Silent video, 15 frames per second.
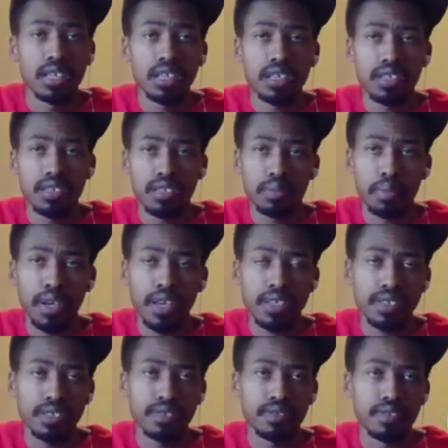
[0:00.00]
Because
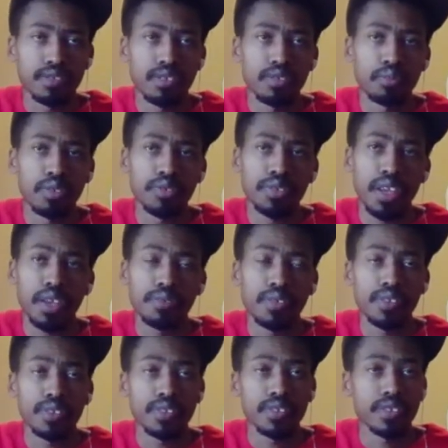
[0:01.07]
imagine, most
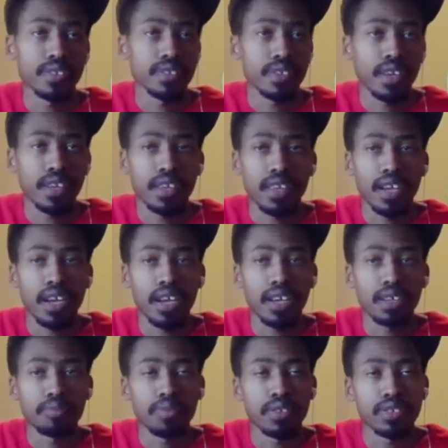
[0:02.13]
athletes got a lot
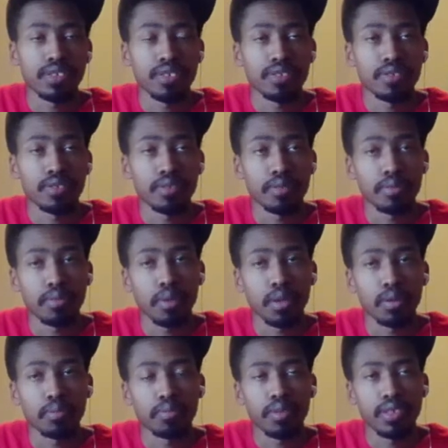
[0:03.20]
of pressure under
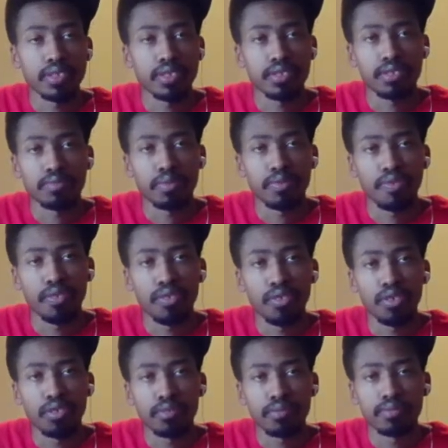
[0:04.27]
them, pressure to
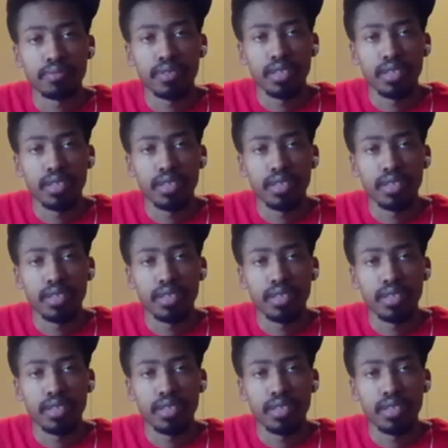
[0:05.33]
perform.